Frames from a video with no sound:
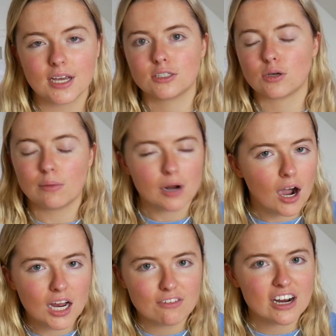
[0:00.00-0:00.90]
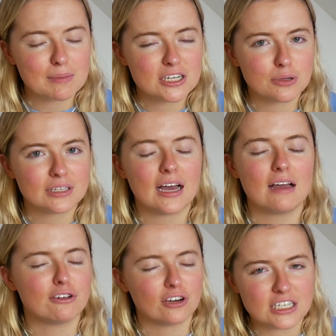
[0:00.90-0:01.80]
So I would highly recommend doing that
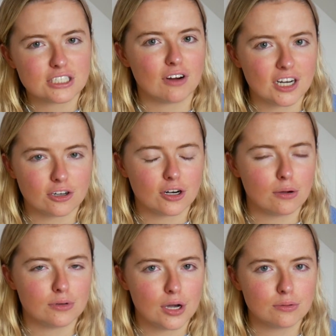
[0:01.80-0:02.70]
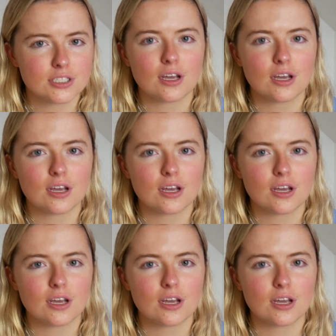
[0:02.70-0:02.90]
if you're into writing your own notes.